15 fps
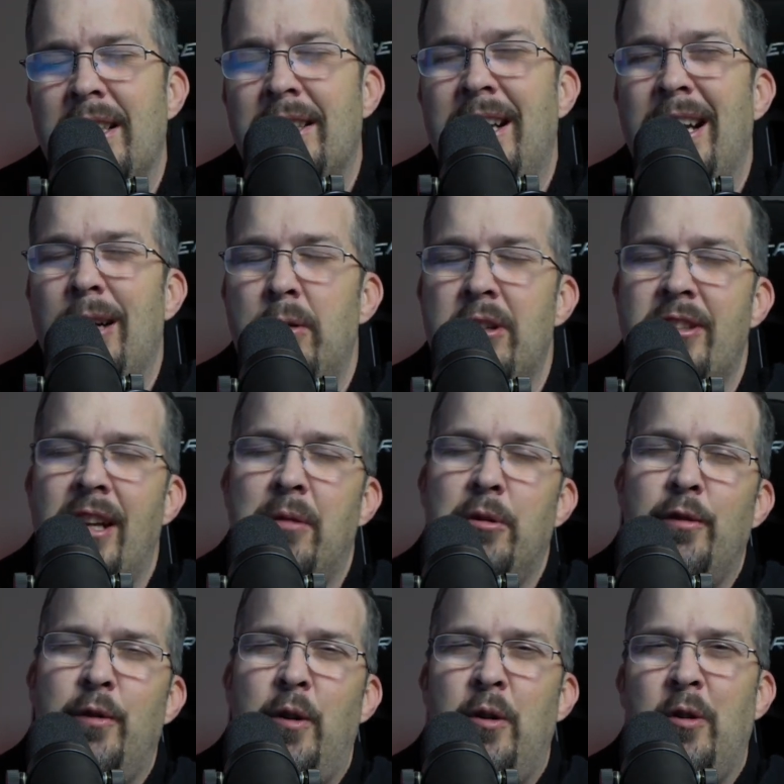kind of wish that
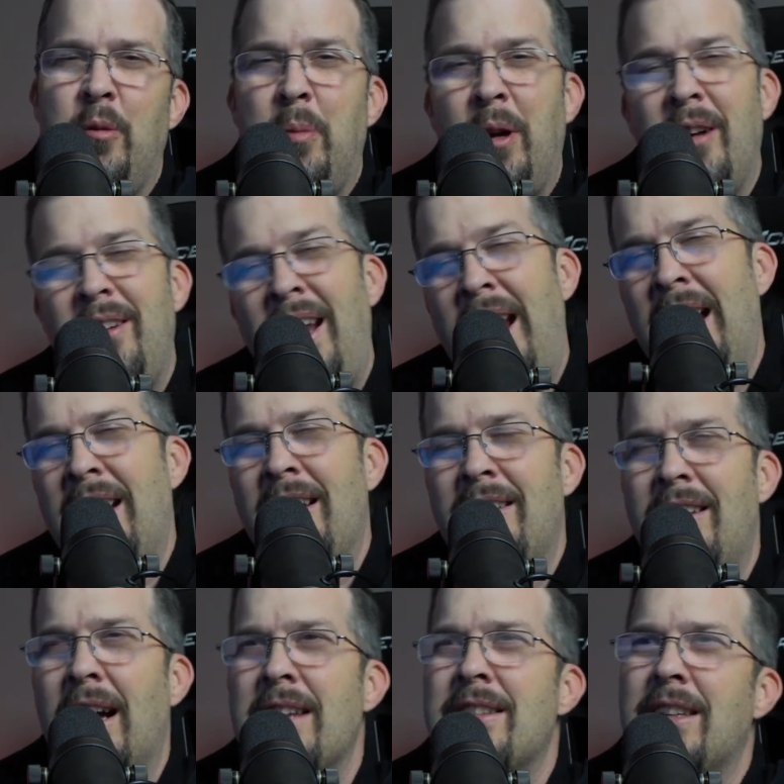was first. But hey,
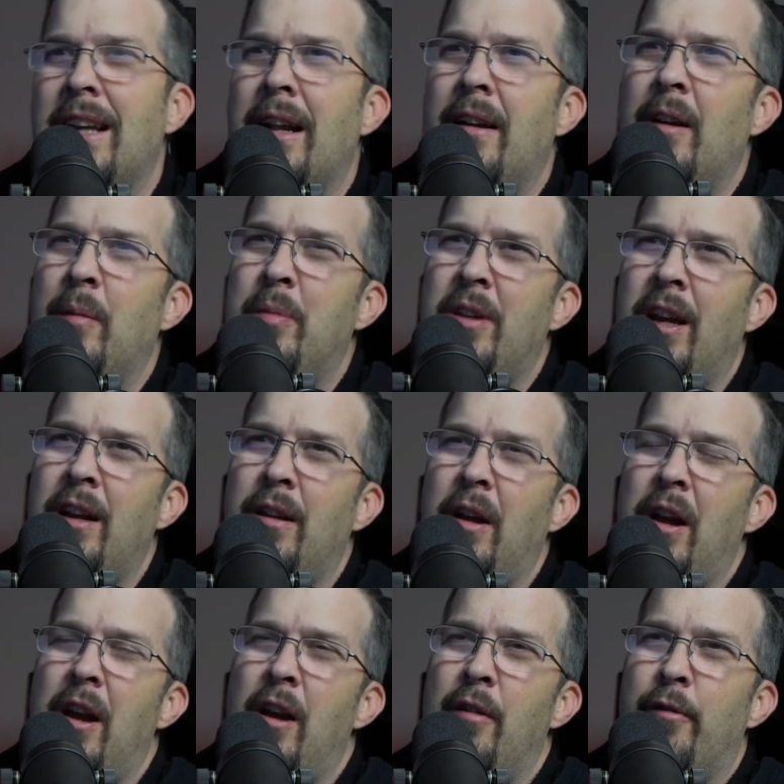it's nice to get an update
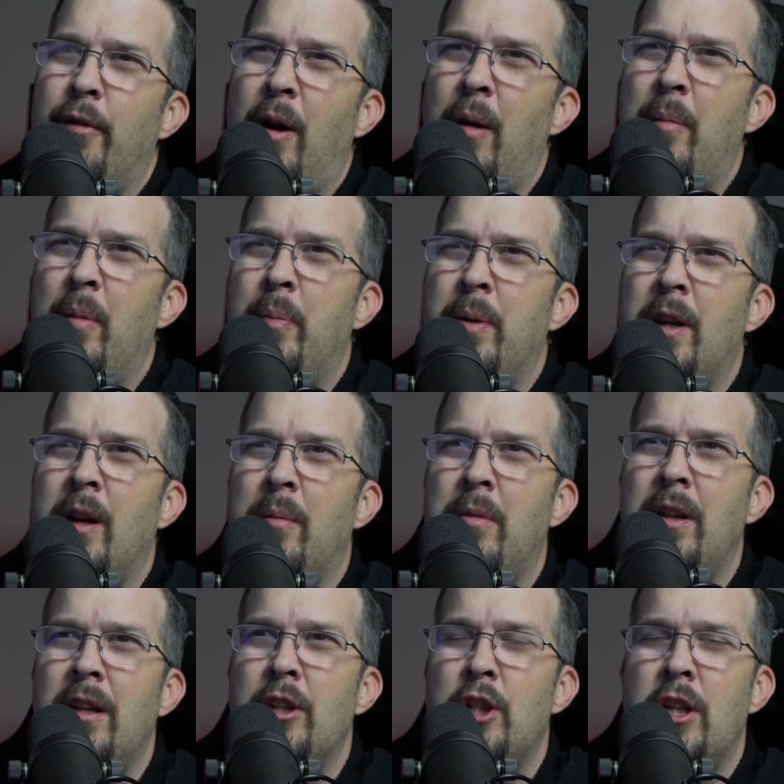from
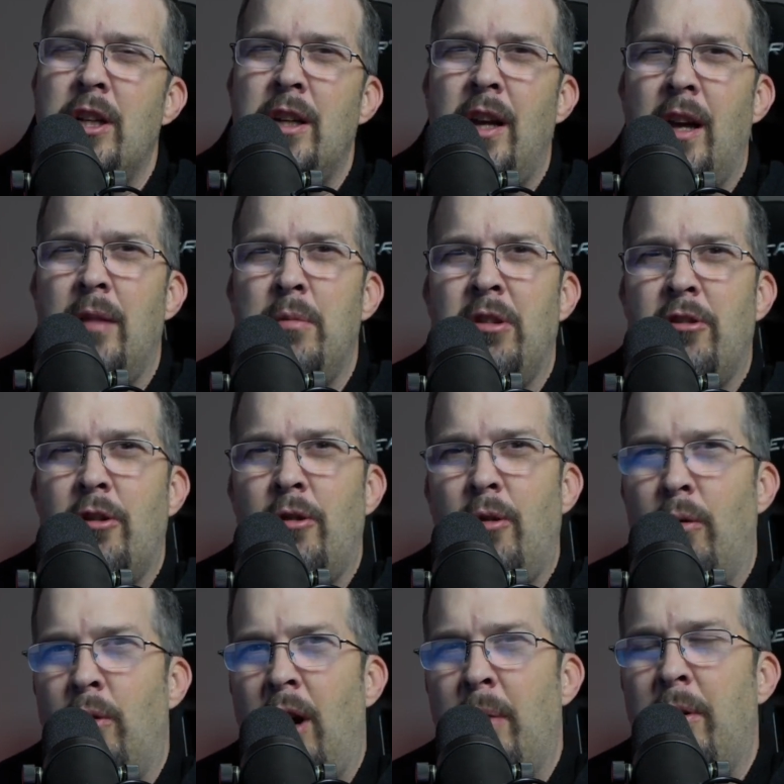PMDG and Mr.
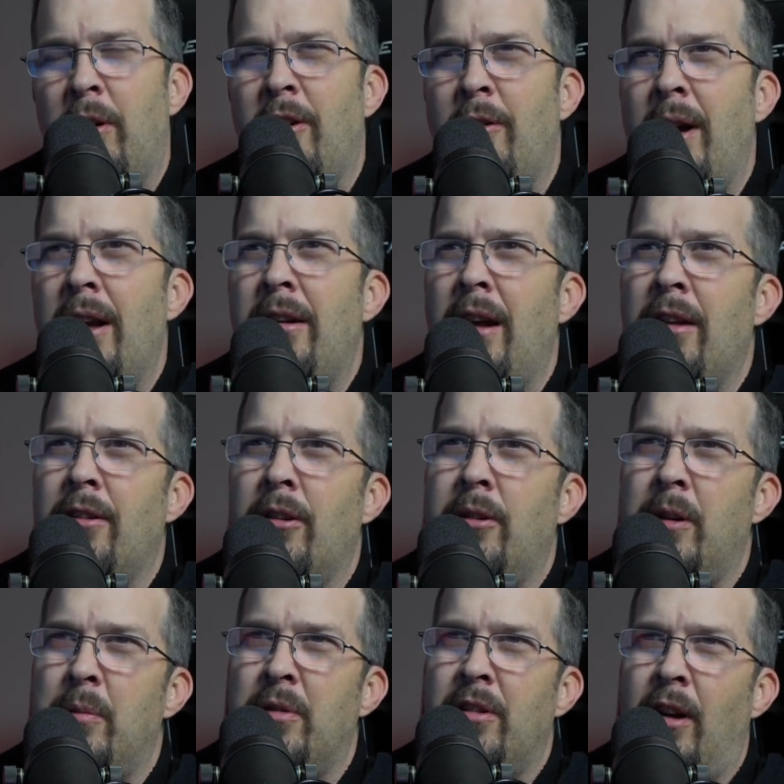Robert Randazzo
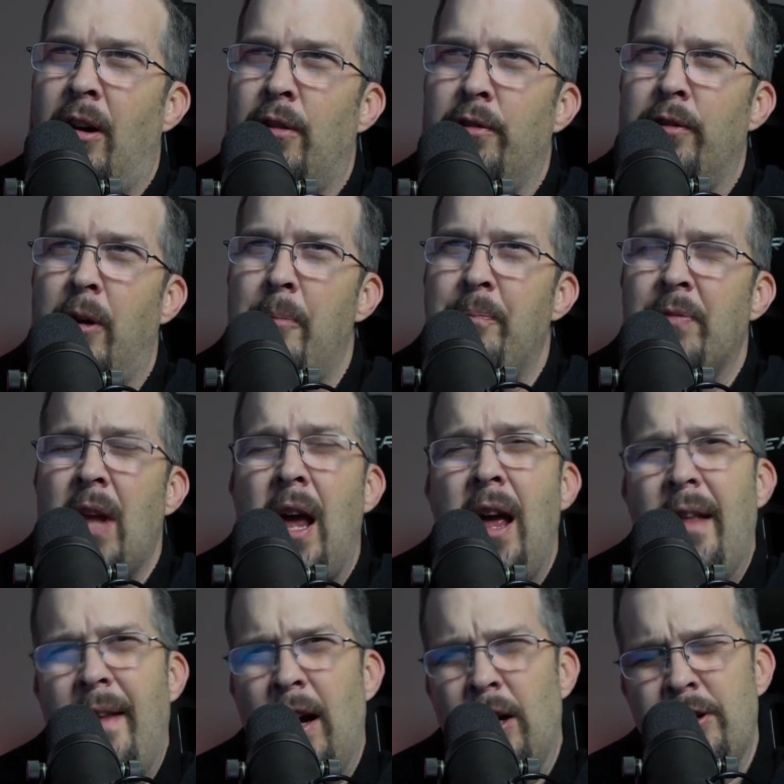himself.
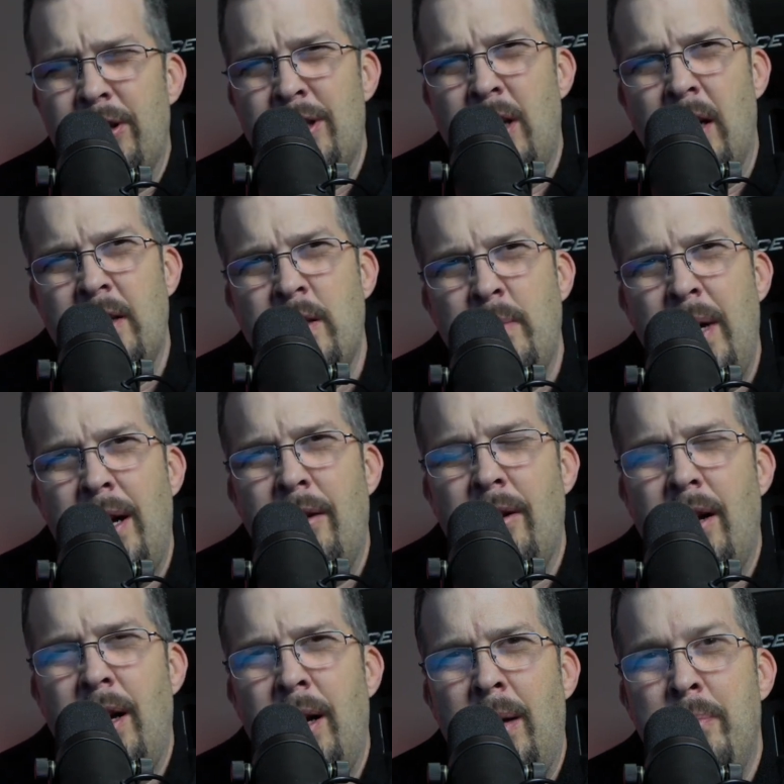They also talked about
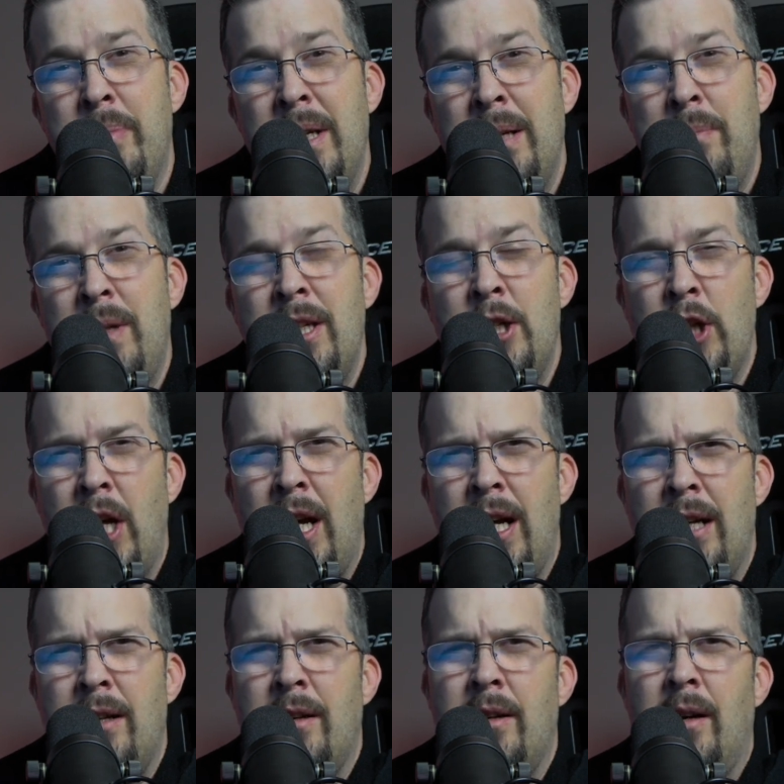
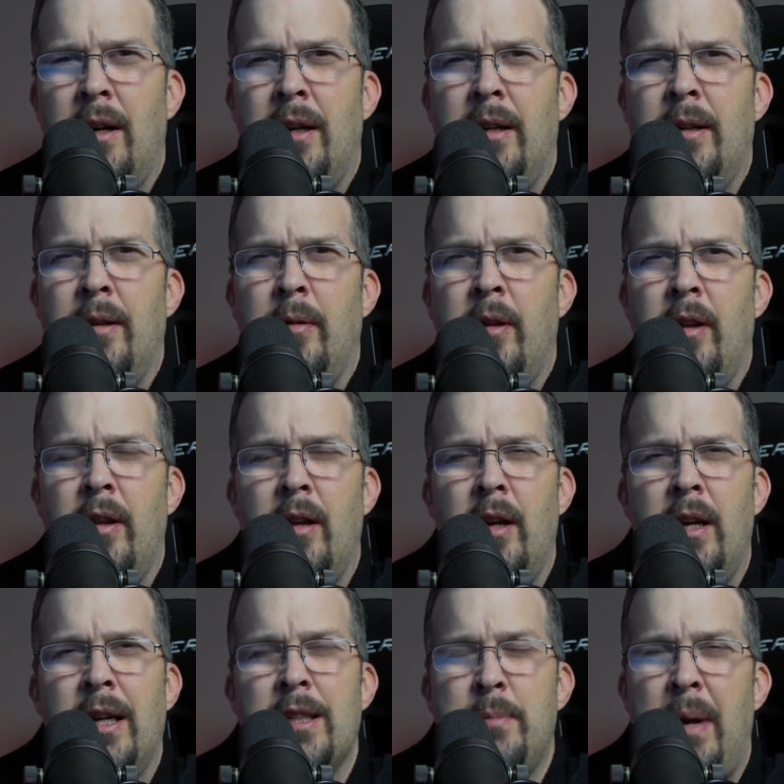BBJ
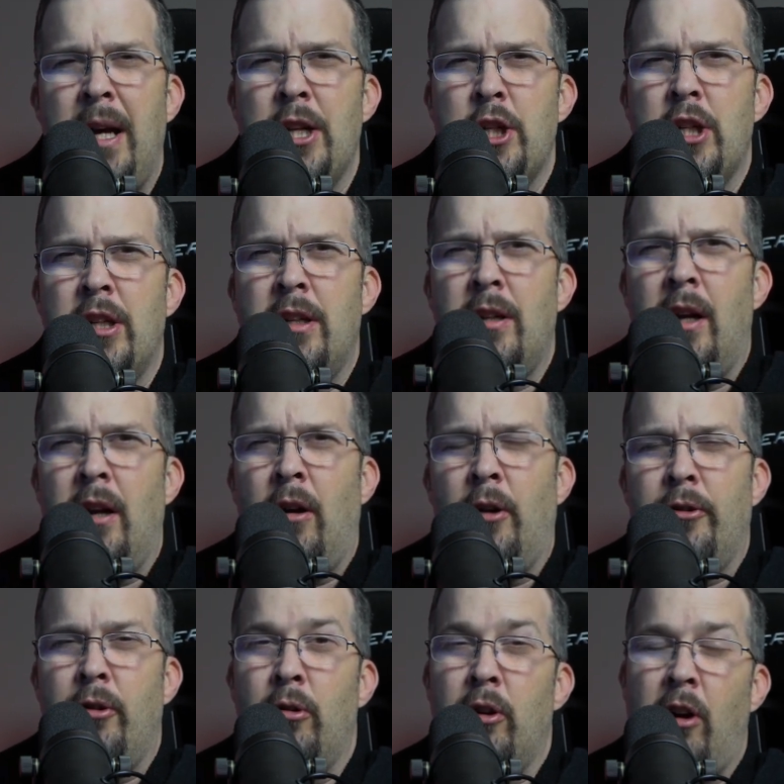expansion and
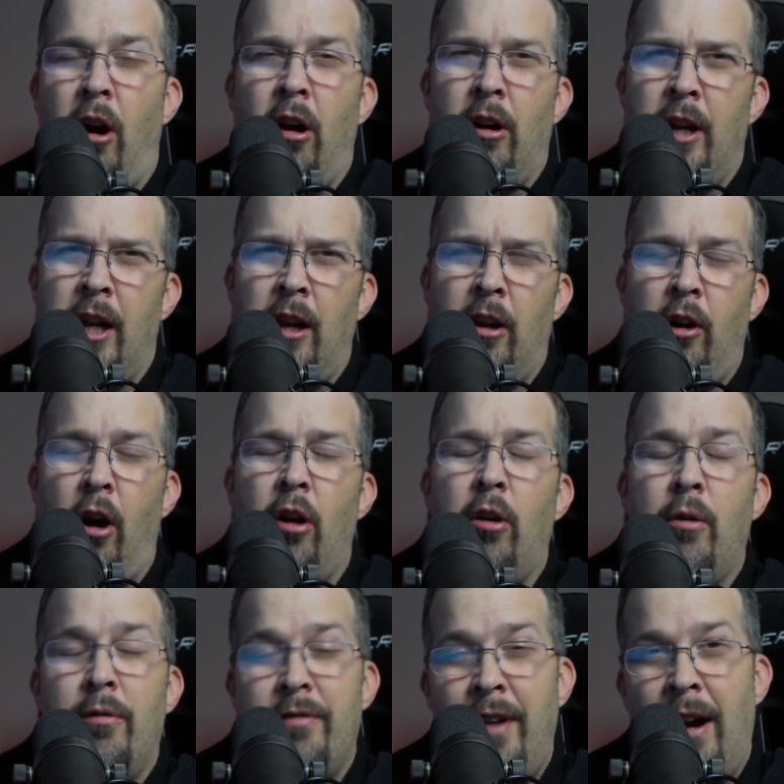also
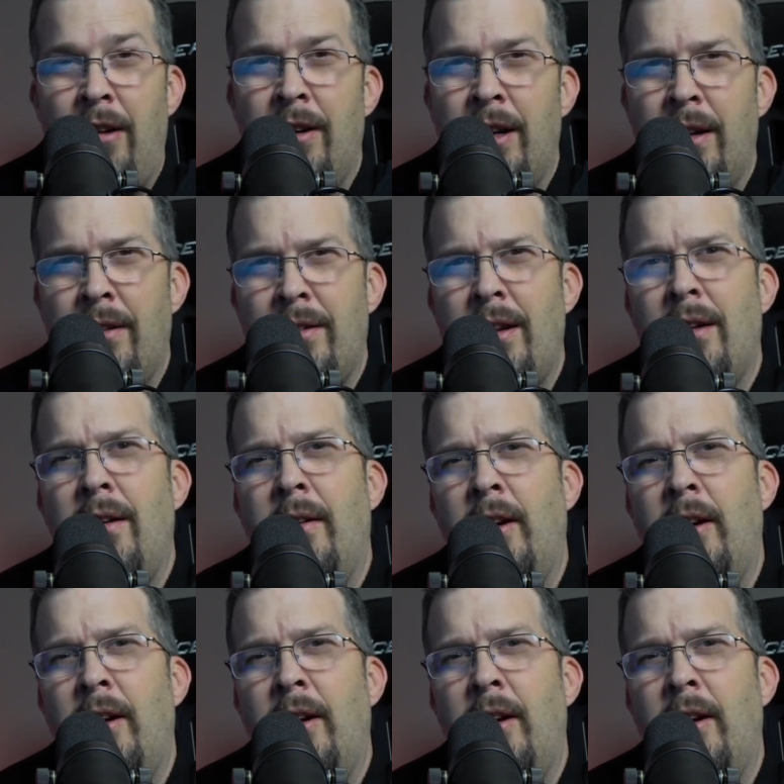cargo variants that are